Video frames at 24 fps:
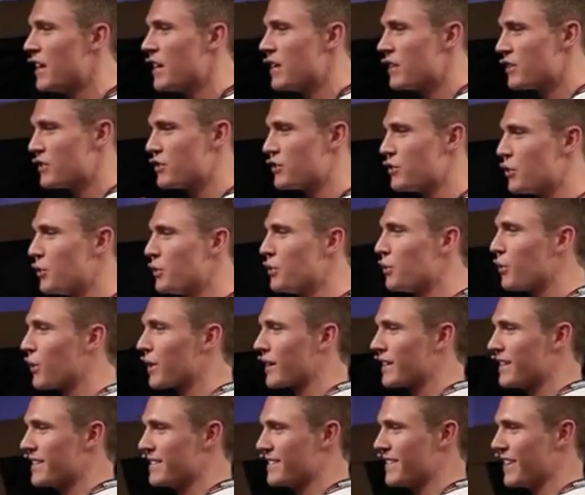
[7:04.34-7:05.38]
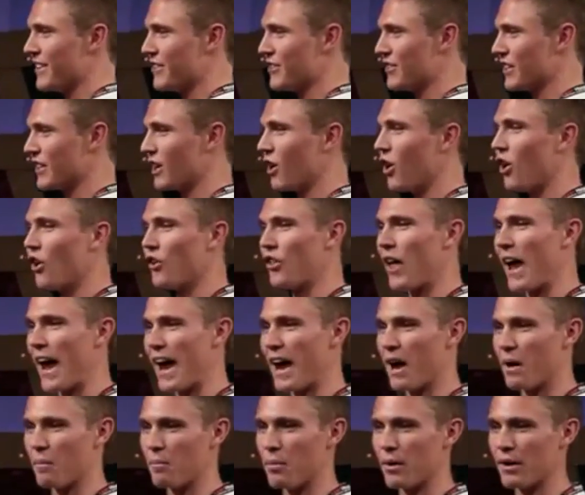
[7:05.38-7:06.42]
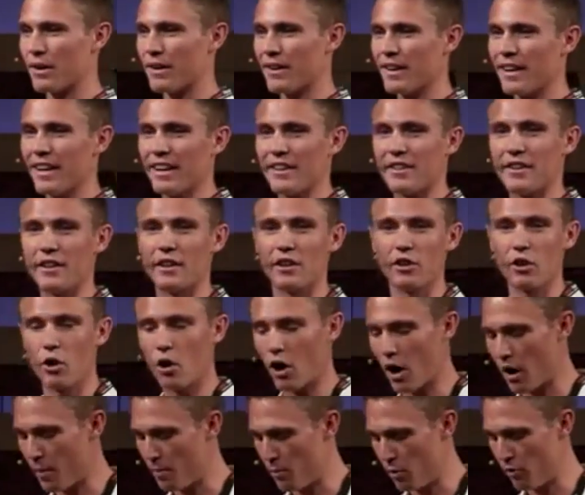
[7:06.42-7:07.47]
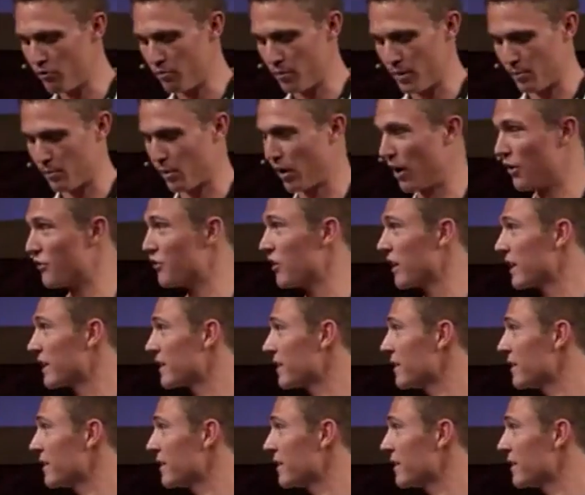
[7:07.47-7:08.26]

student organization called AMP, the Aloha Movement Project.